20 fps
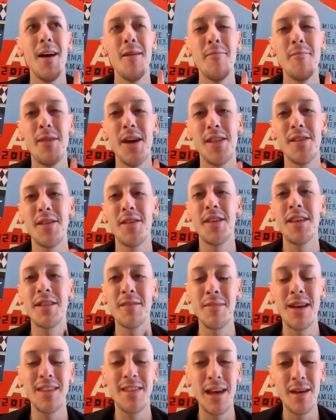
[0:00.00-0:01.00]
But the thing that
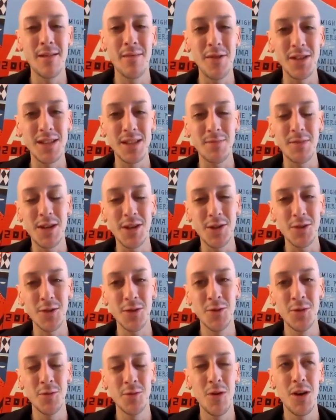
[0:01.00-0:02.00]
made that the most
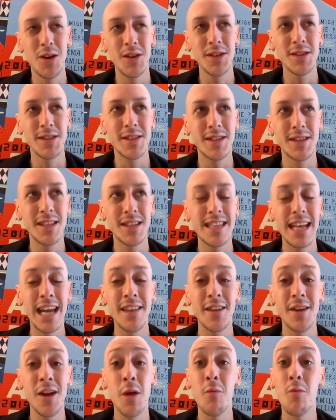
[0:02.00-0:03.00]
special was the day
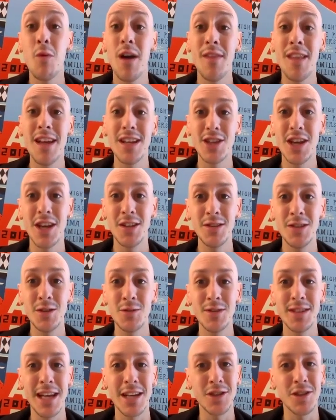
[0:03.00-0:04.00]
that I won that challenge
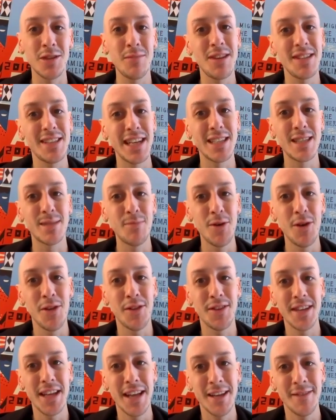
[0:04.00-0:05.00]
was actually my dad's
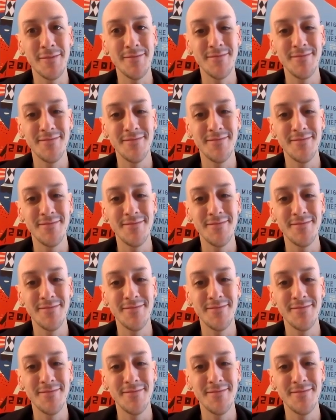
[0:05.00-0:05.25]
birthday.